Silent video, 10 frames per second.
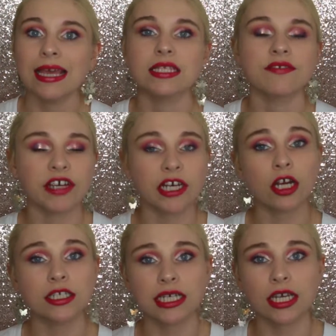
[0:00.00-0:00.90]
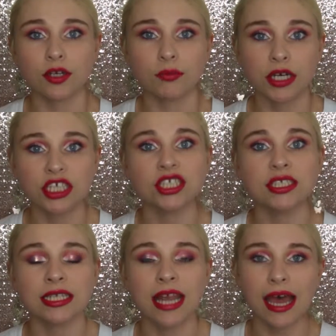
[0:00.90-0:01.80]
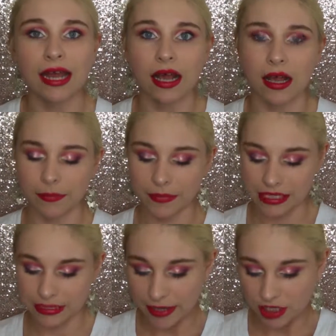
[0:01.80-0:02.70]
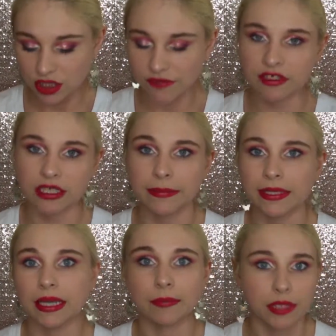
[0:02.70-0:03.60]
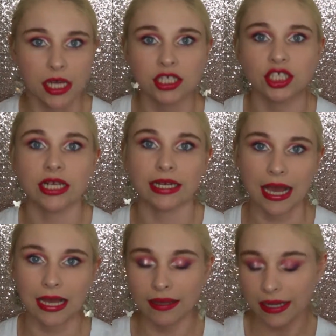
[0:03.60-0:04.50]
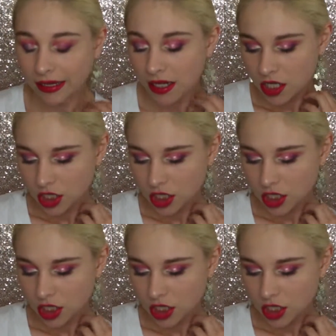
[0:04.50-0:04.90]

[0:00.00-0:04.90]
It's very hard to get your brush into that, especially for something like blush and highlight.